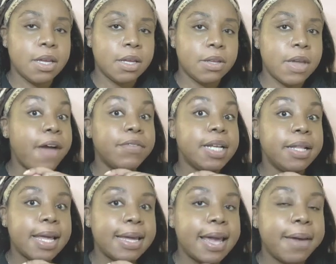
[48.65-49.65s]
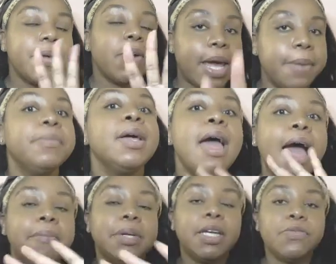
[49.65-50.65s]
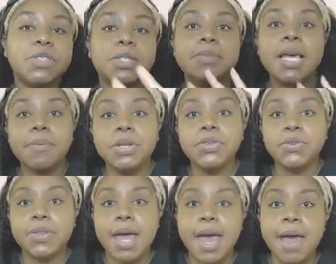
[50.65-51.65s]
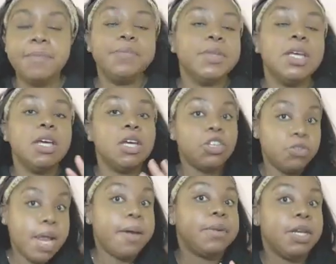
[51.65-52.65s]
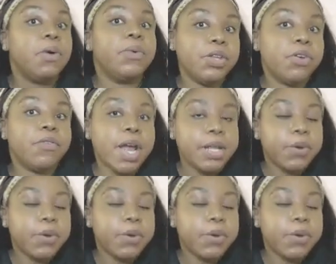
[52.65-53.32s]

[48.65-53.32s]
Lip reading: You haven't done that yet? Okay. I'm going to give you some time to do that. You let me know when you're ready,